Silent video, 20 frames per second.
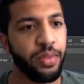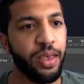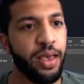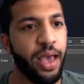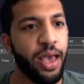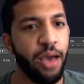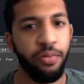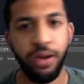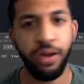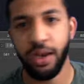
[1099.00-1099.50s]

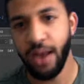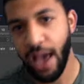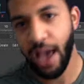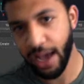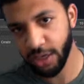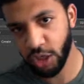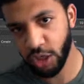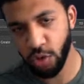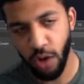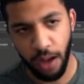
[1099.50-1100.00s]
and we need to
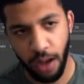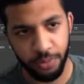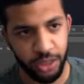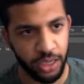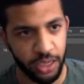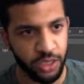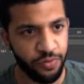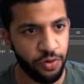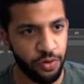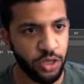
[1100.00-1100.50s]
add two
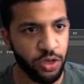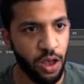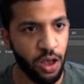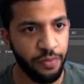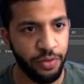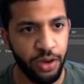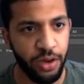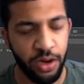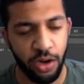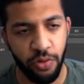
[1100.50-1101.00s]
objects. First off,
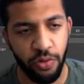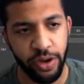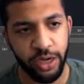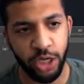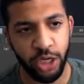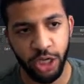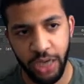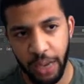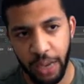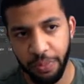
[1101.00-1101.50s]
you need to create a
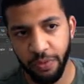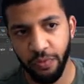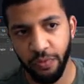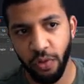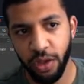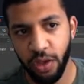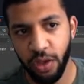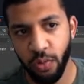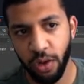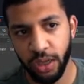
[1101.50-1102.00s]
shape of
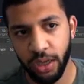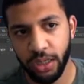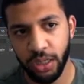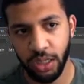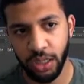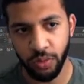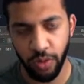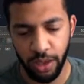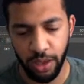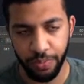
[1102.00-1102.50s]
what you want it to
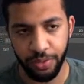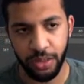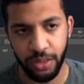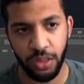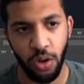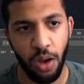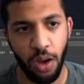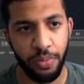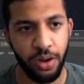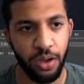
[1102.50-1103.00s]
sweep.
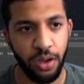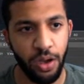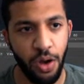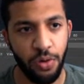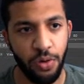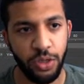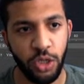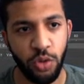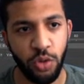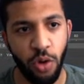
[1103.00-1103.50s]
So I'm going to go
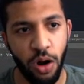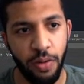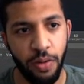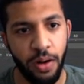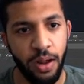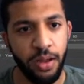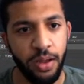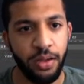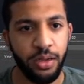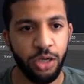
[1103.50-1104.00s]
to our
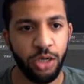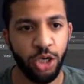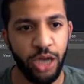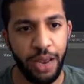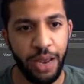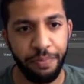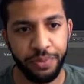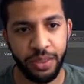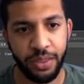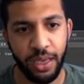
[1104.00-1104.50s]

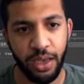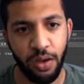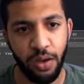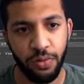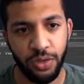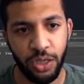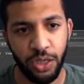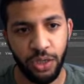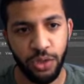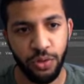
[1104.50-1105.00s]
shapes and go
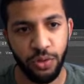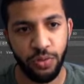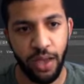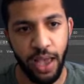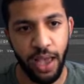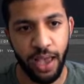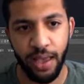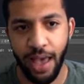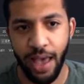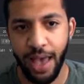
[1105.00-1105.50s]
to
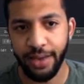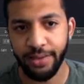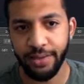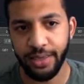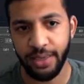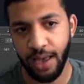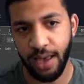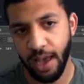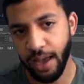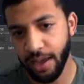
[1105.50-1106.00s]
a end
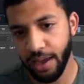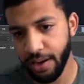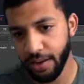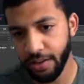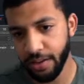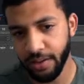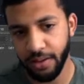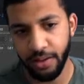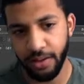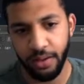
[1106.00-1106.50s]
side.
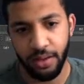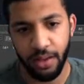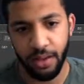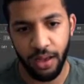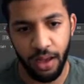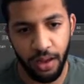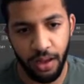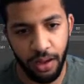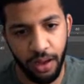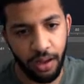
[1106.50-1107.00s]

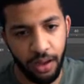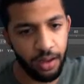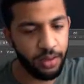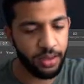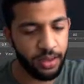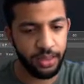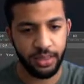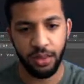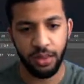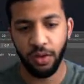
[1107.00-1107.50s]

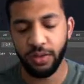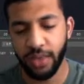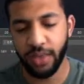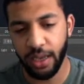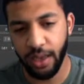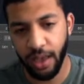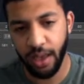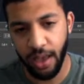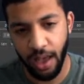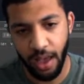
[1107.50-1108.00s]
It looks like
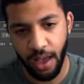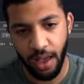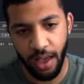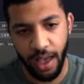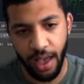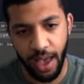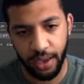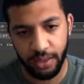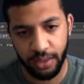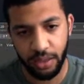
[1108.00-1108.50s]
a
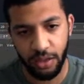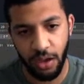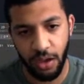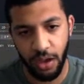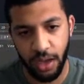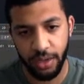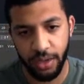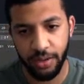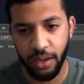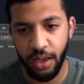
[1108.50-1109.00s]

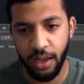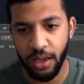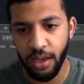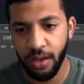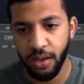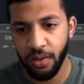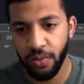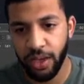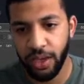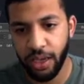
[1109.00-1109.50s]
hexagon.
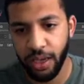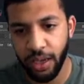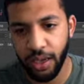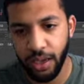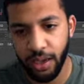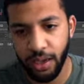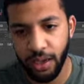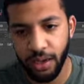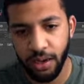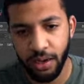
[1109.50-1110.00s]
We
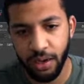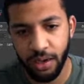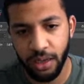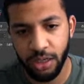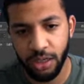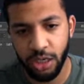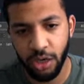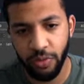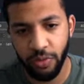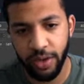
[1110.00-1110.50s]
can
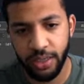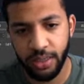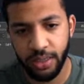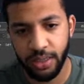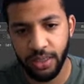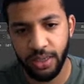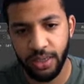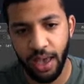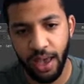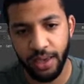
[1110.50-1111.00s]
decrease the
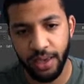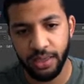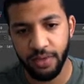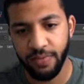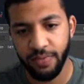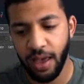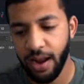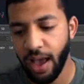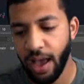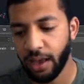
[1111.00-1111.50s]
size of
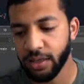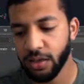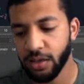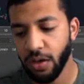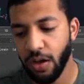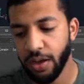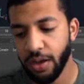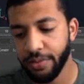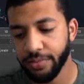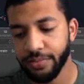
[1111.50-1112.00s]
that
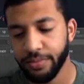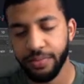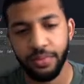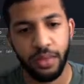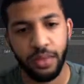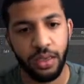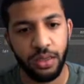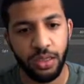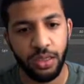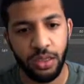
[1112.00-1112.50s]
hexagon.
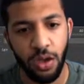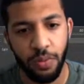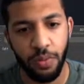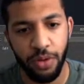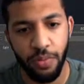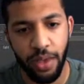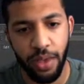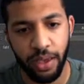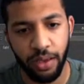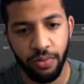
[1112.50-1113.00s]
So I'm going to
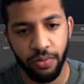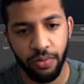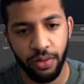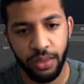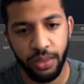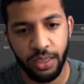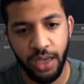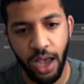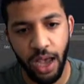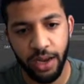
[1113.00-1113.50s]
make it really
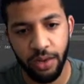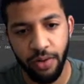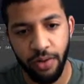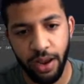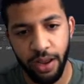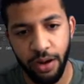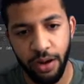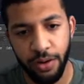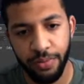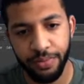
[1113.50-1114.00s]
tiny right
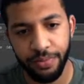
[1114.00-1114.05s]
here.